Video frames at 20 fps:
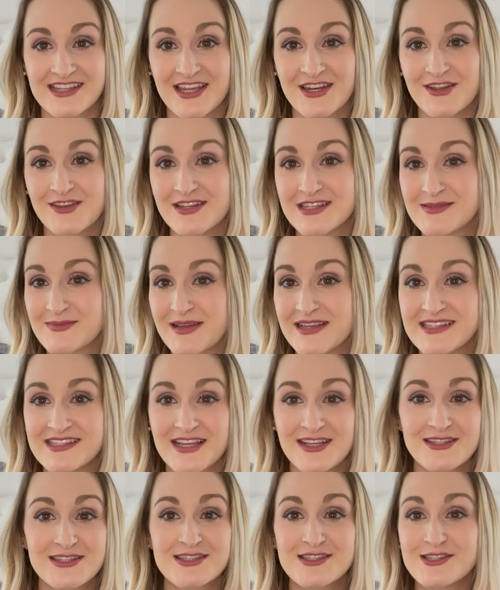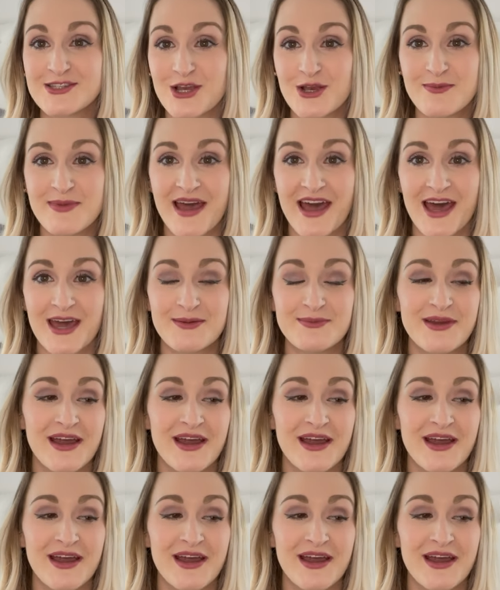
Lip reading: I know this might sound so bad,